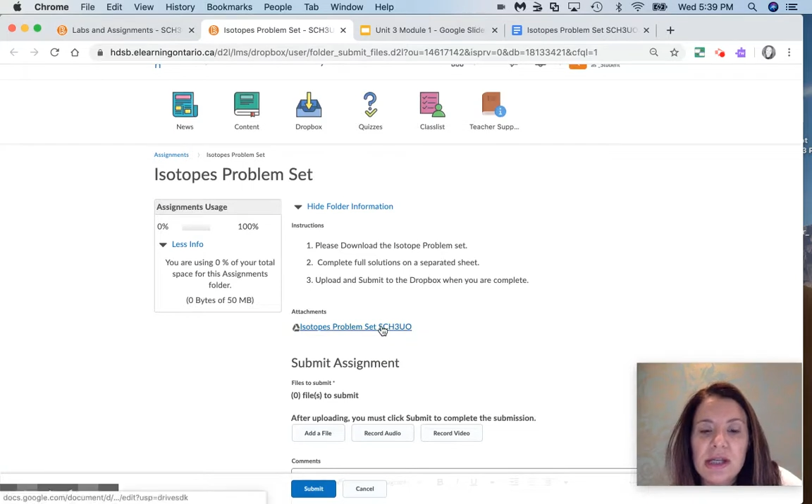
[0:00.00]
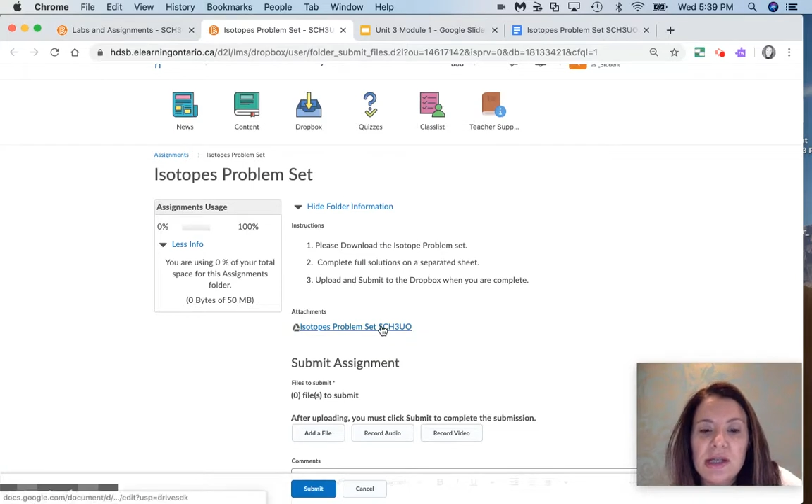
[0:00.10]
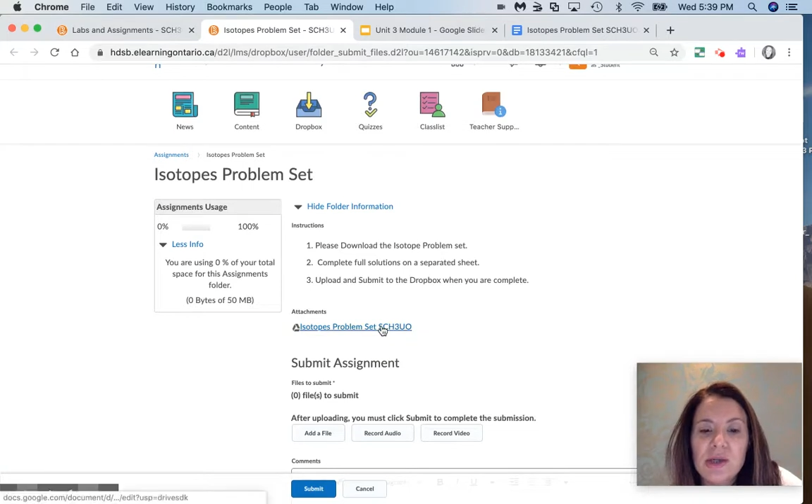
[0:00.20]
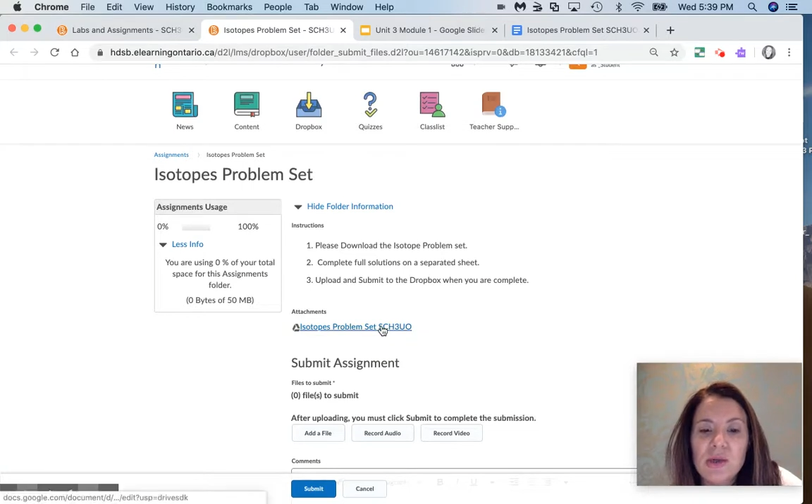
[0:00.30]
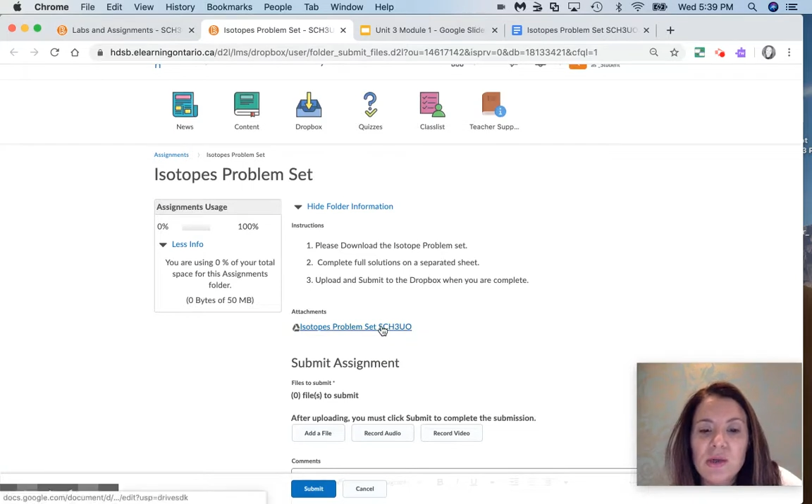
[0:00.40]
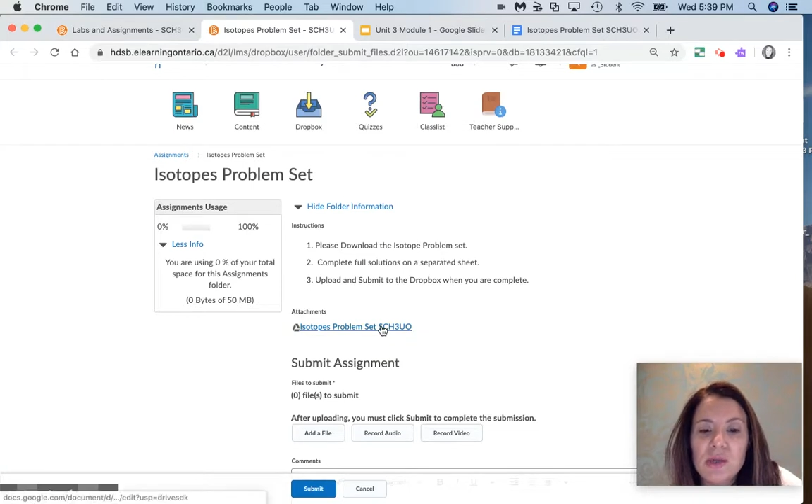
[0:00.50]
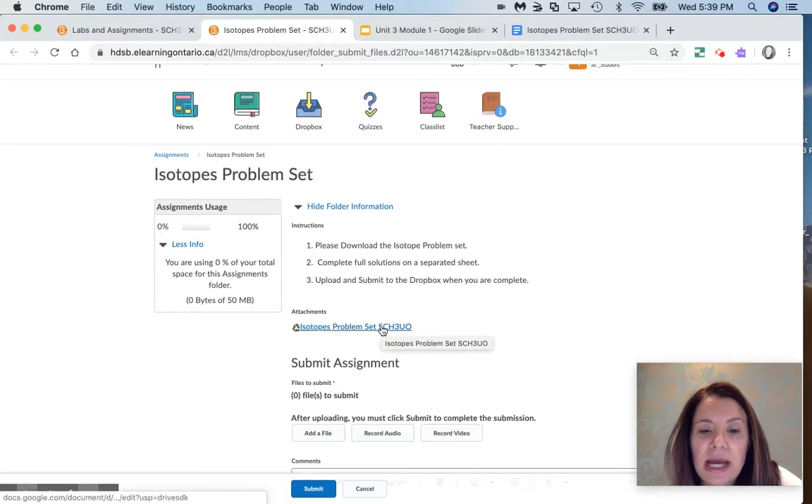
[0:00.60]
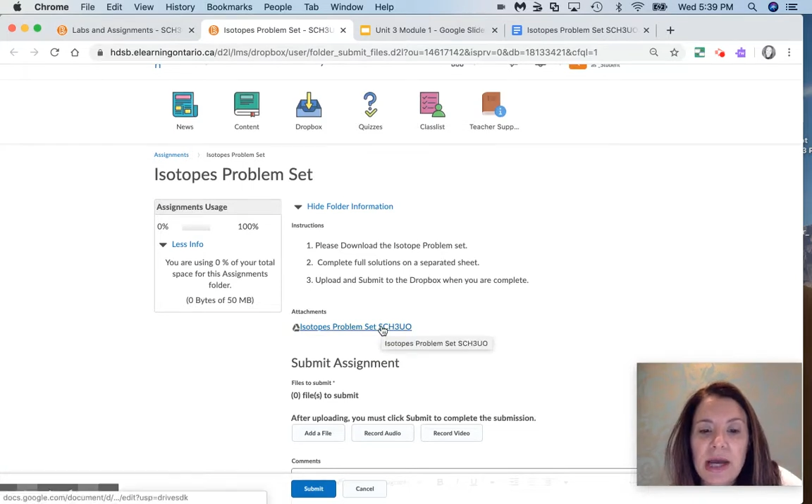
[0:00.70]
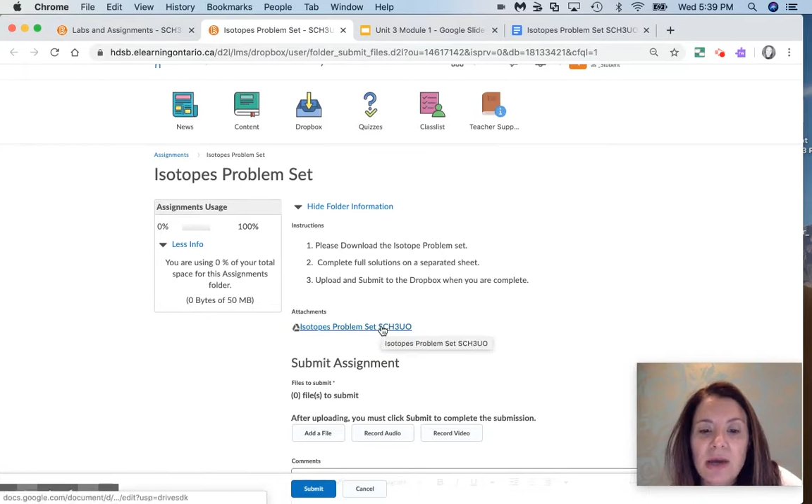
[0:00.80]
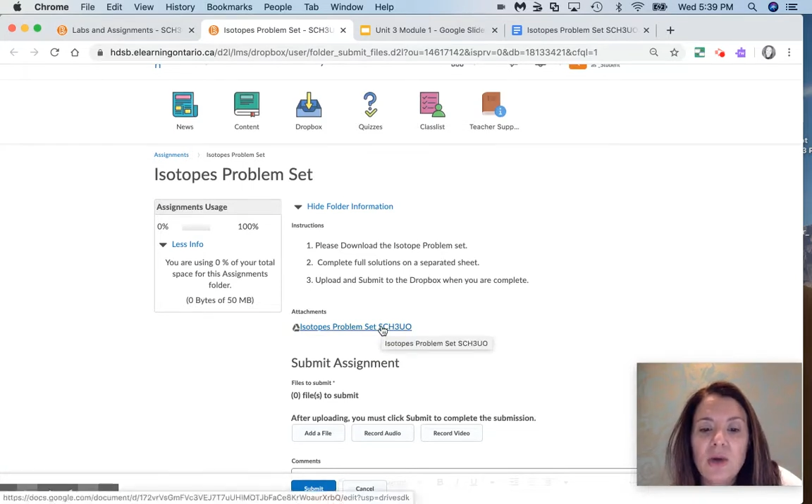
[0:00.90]
to
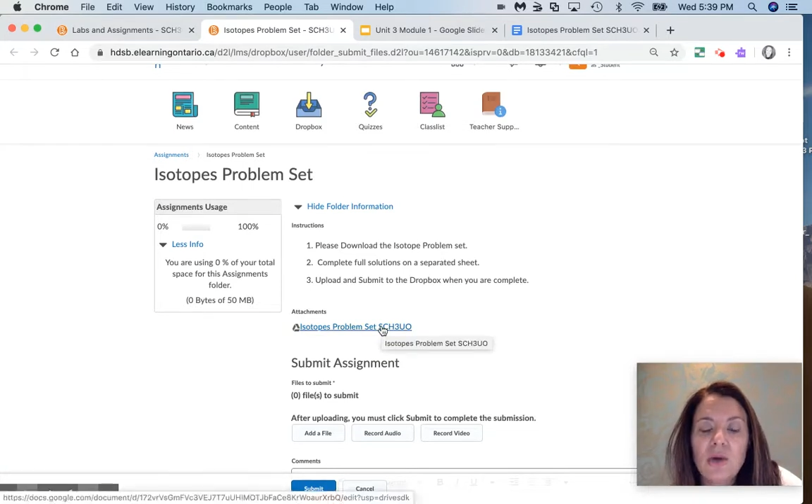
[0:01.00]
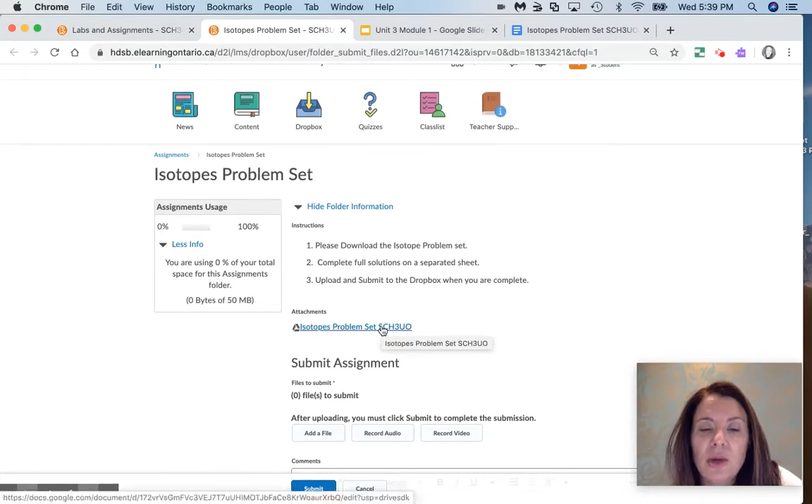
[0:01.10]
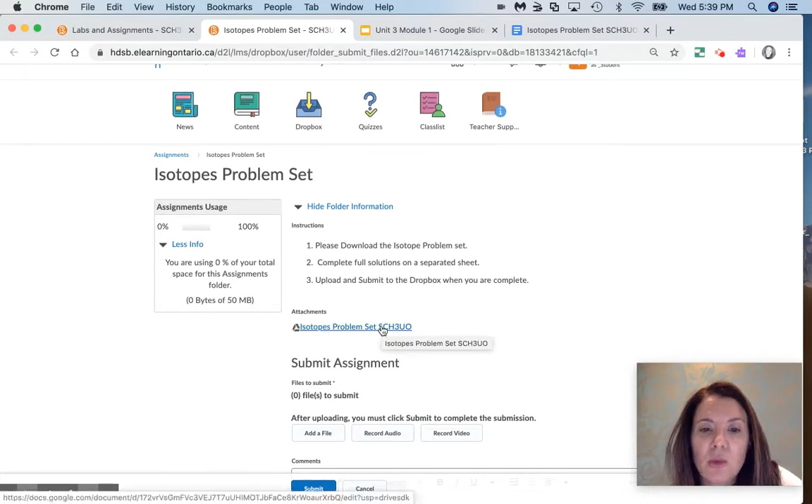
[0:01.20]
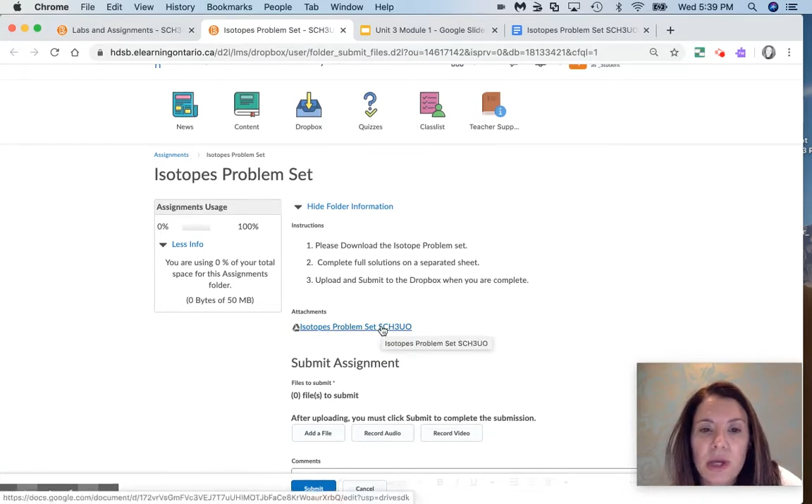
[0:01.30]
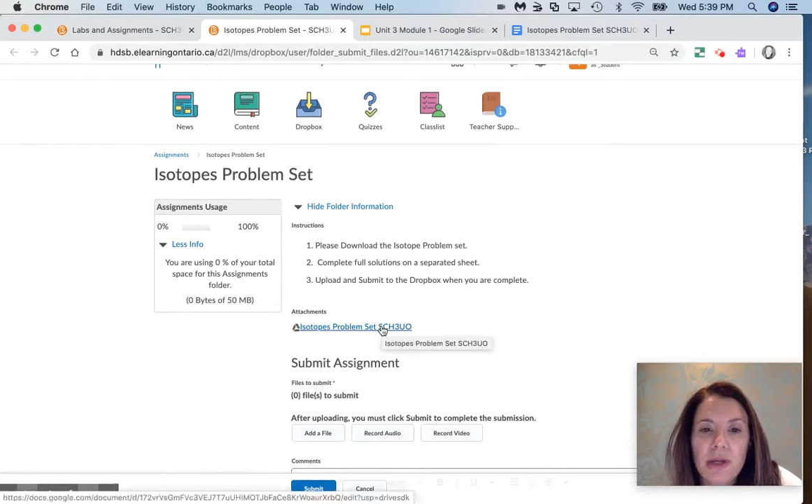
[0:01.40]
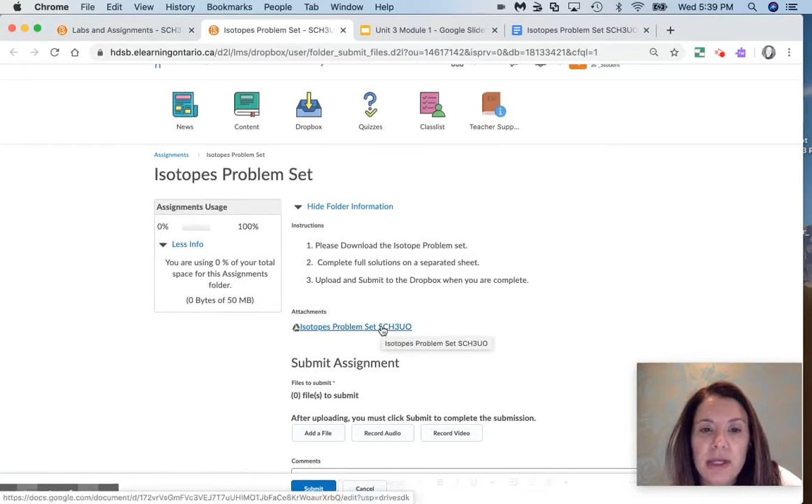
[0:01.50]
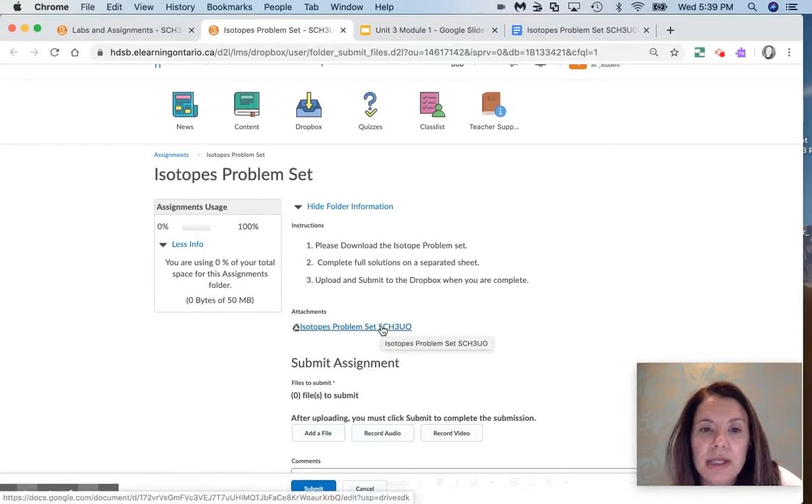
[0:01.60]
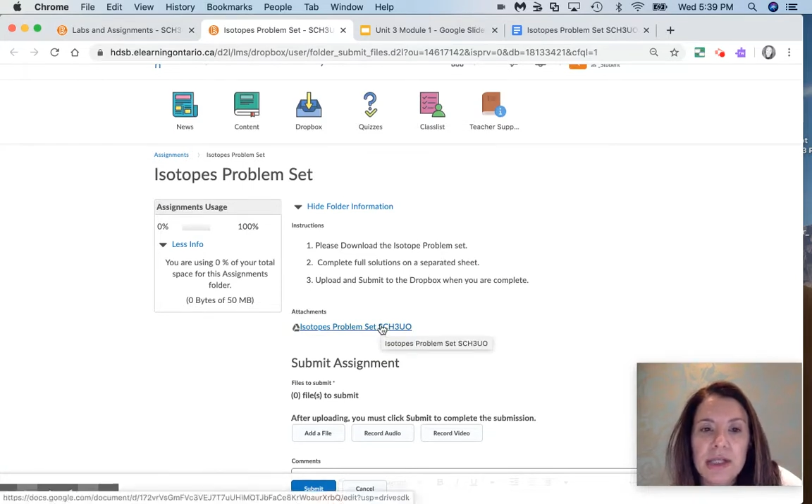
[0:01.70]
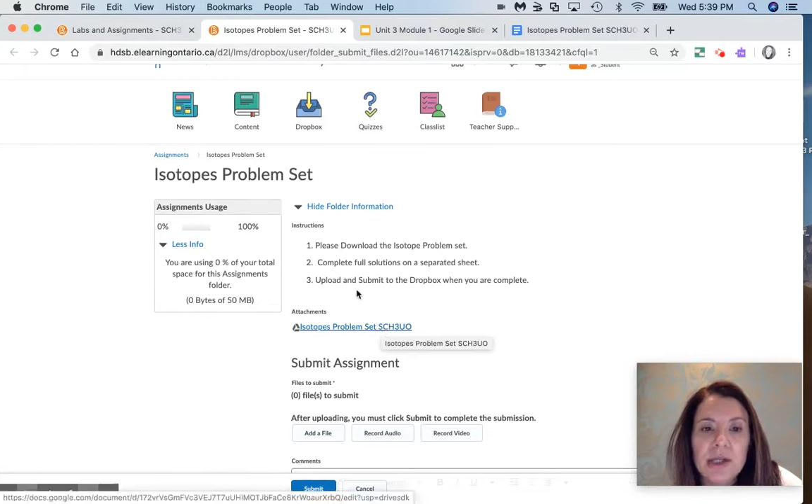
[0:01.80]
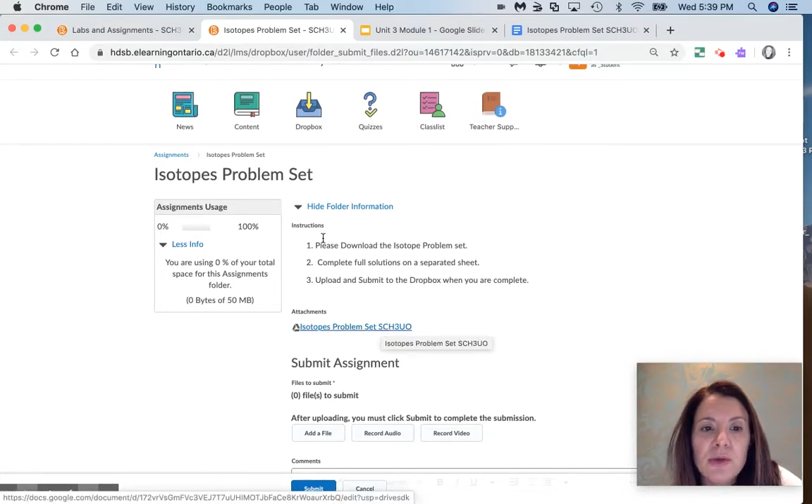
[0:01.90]
download and what you need
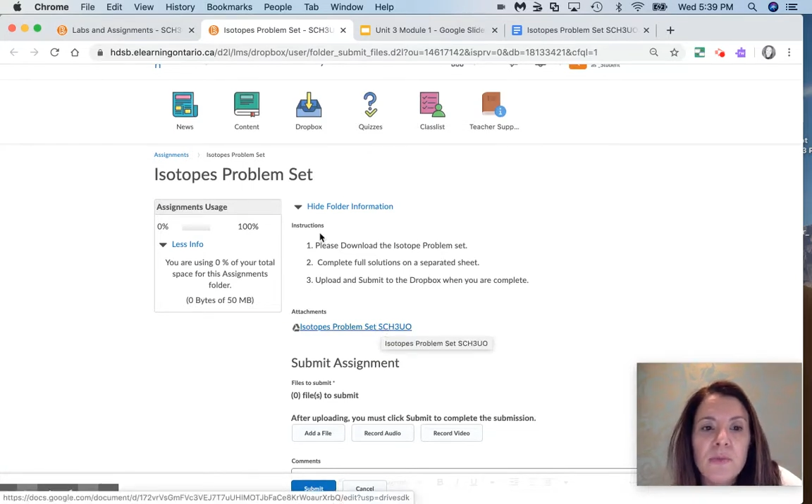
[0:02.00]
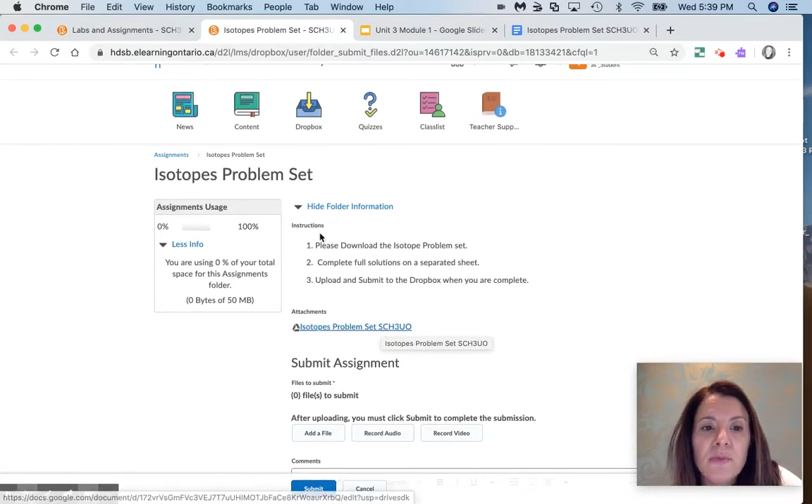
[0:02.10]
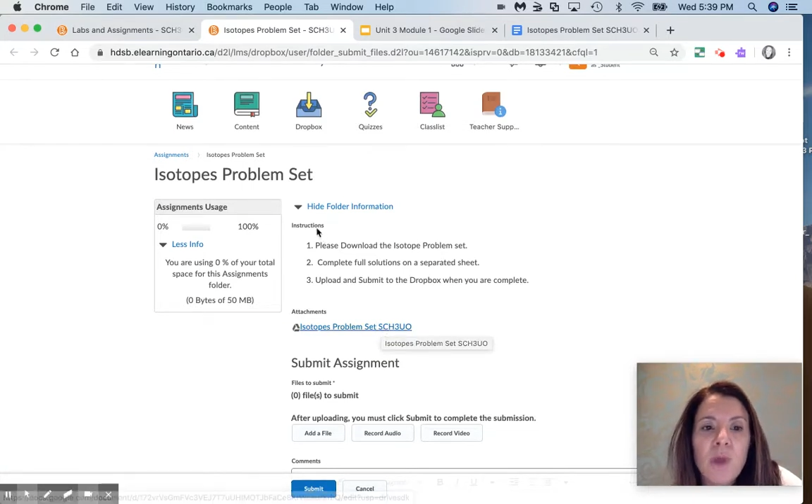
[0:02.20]
to do.